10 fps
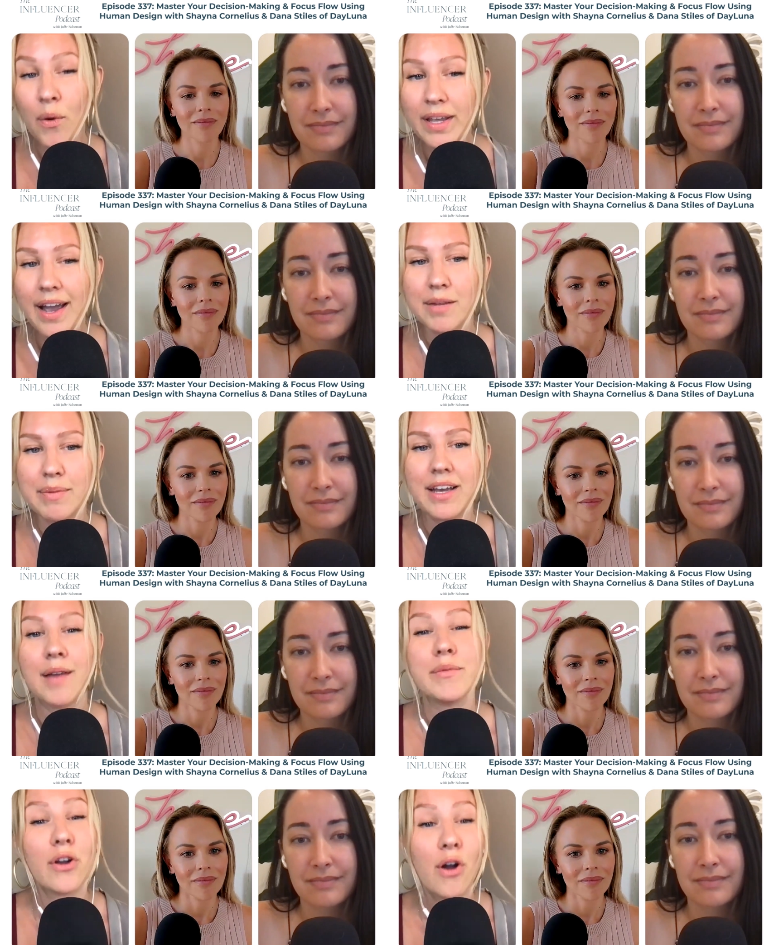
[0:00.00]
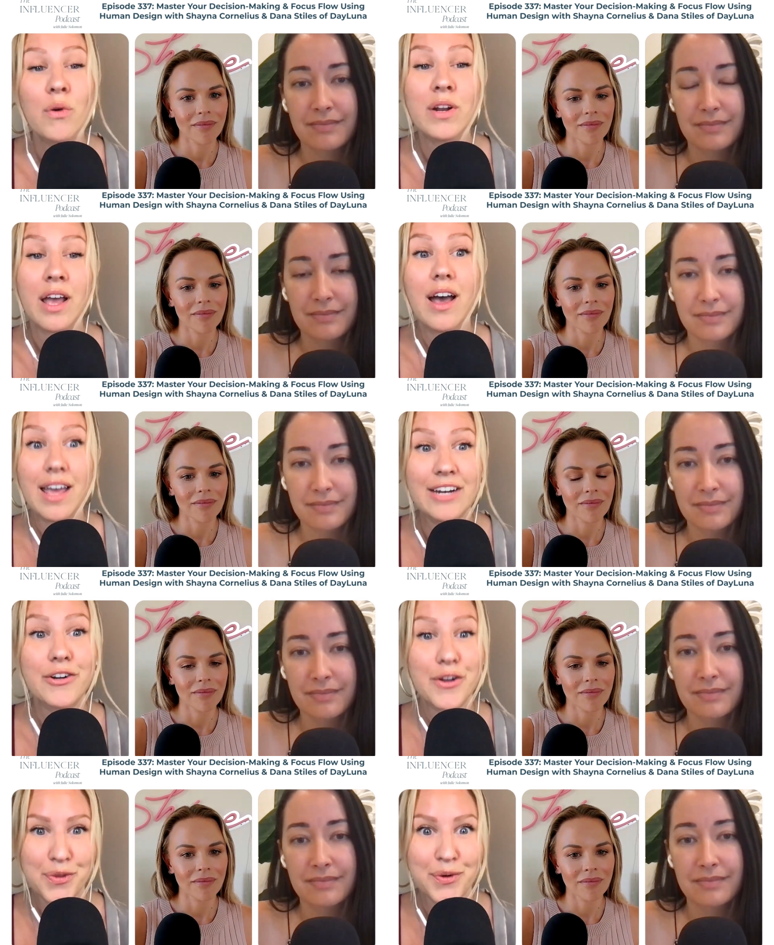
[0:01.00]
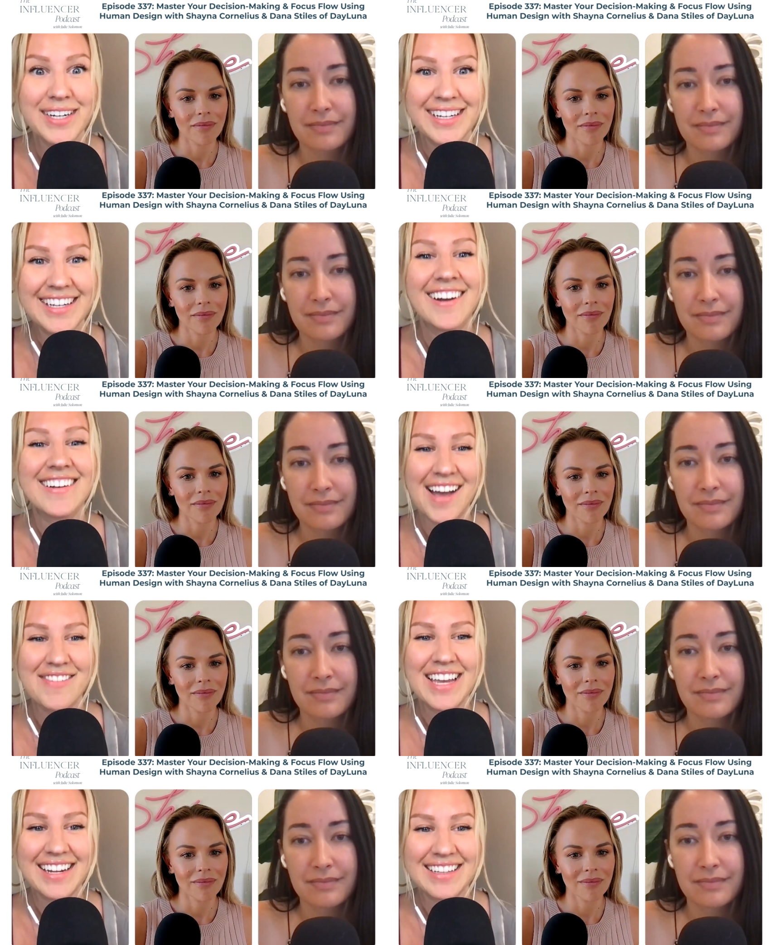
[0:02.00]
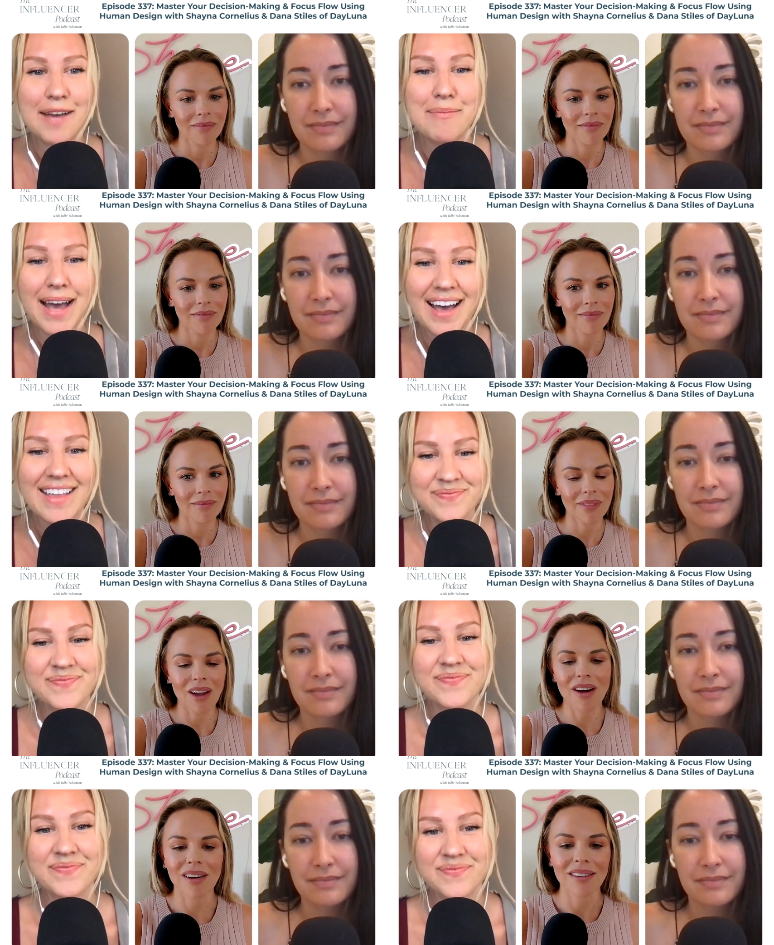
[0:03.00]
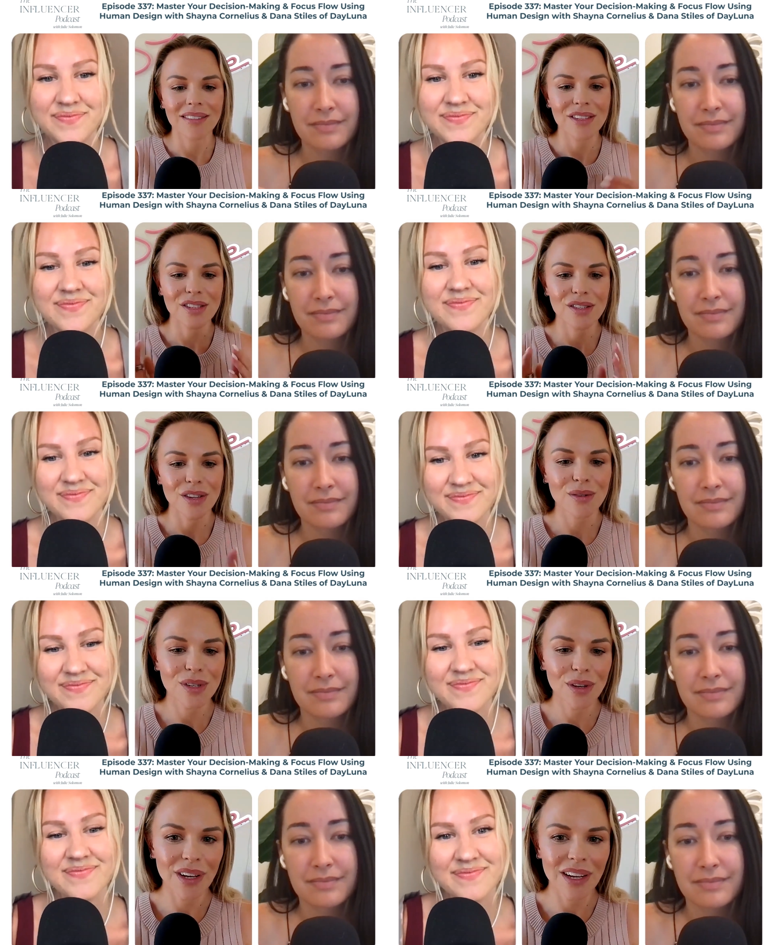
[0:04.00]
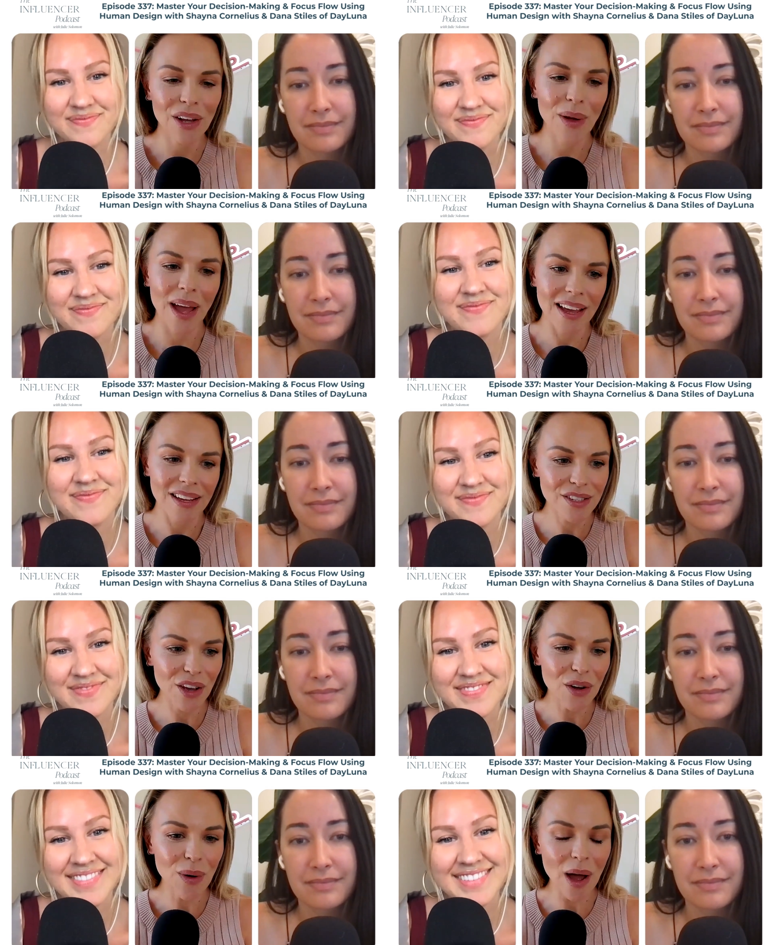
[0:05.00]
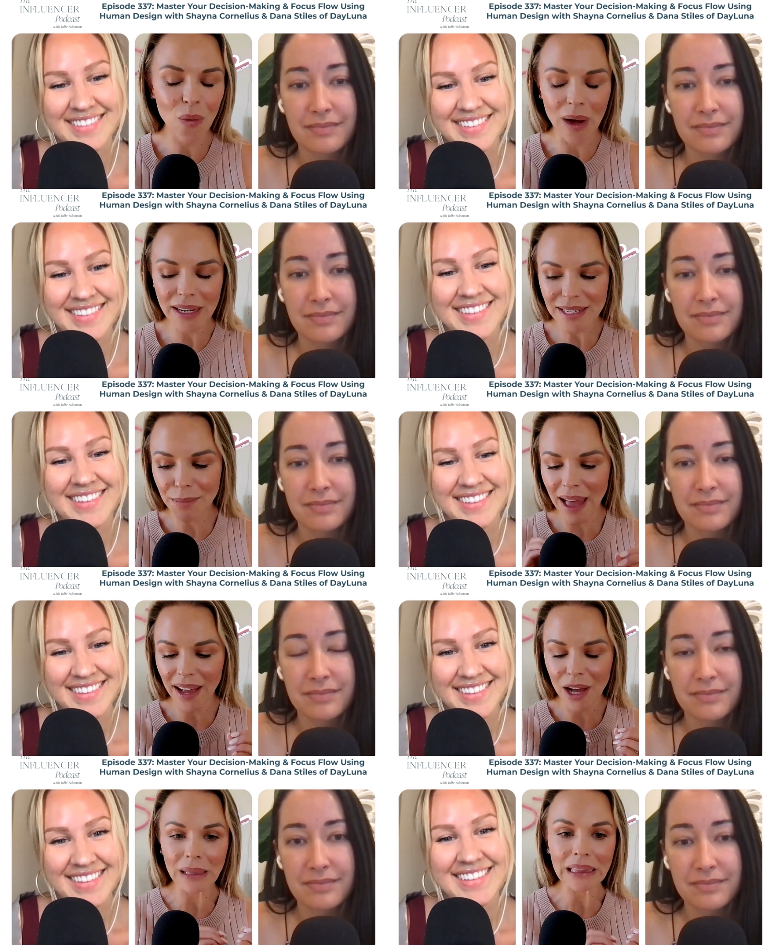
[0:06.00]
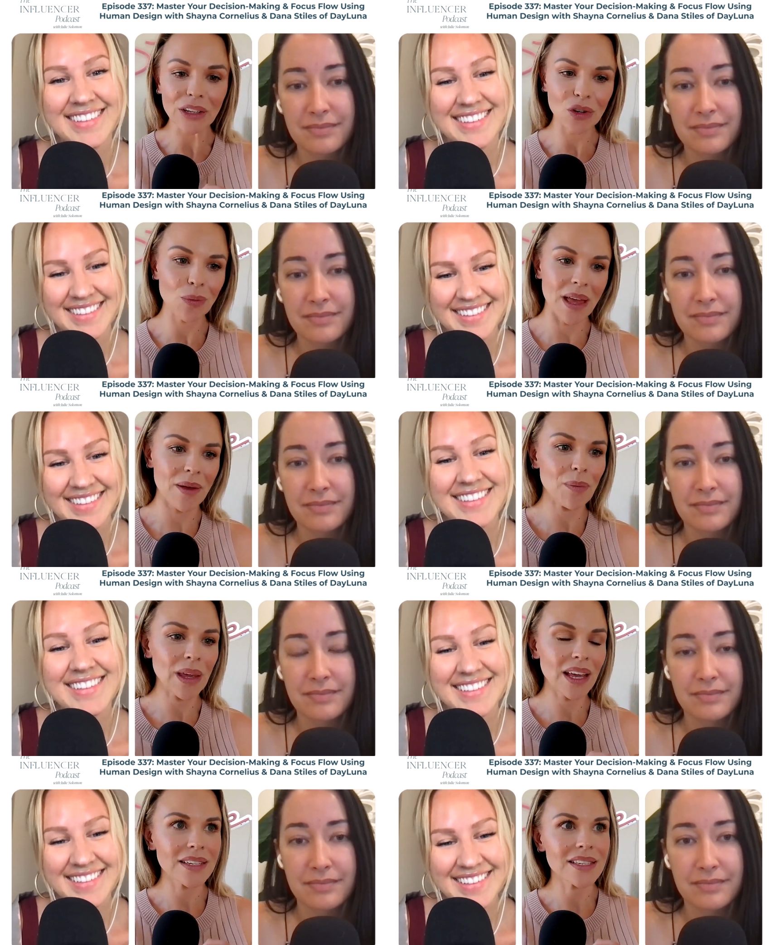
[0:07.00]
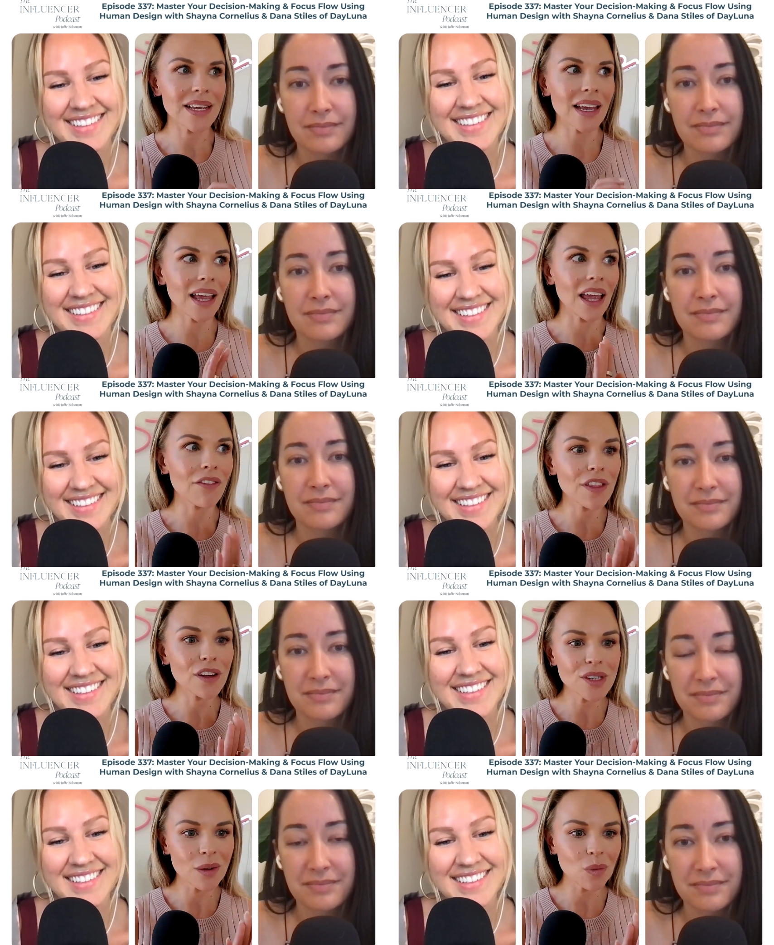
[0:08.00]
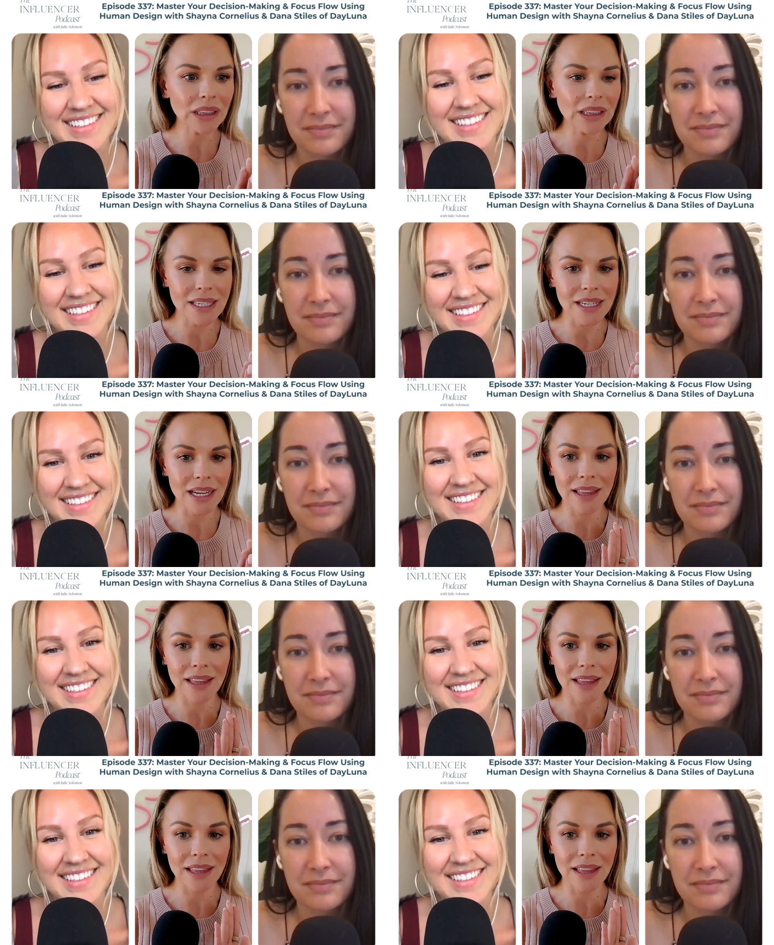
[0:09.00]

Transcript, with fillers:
Speaker 1: knowing how to become your own inner authority on navigating that path.
Speaker 2: Oh, so, so good. Okay. So I want to back up a little bit, because if there's someone listening